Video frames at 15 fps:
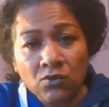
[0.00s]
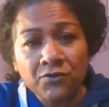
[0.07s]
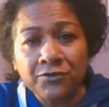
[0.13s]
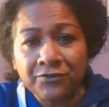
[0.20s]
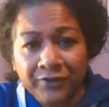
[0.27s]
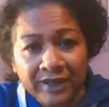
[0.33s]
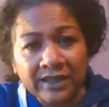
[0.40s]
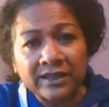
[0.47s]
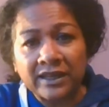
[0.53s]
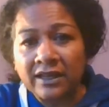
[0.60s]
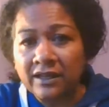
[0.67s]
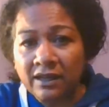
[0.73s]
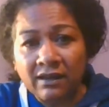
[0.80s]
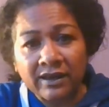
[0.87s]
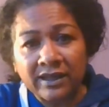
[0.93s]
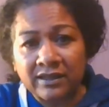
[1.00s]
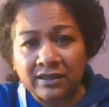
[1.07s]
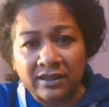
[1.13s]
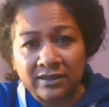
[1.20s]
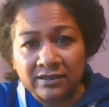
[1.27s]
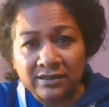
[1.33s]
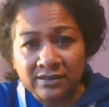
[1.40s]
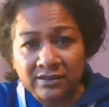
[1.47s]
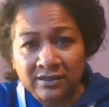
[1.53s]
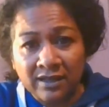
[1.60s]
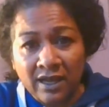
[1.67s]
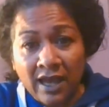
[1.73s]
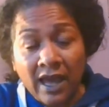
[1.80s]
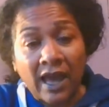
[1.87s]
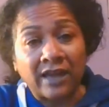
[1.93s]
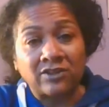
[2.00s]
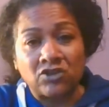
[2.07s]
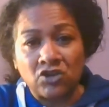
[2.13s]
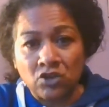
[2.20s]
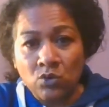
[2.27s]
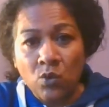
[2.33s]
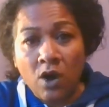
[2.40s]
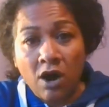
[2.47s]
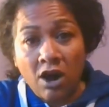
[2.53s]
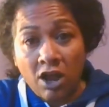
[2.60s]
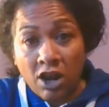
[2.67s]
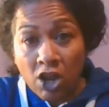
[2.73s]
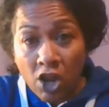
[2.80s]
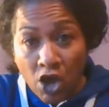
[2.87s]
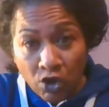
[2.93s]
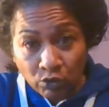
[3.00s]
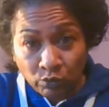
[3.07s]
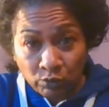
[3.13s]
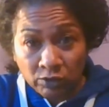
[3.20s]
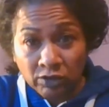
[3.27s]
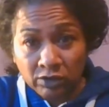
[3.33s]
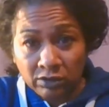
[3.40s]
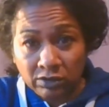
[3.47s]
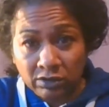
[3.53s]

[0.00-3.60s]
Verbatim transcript: feeling like this and you are alone,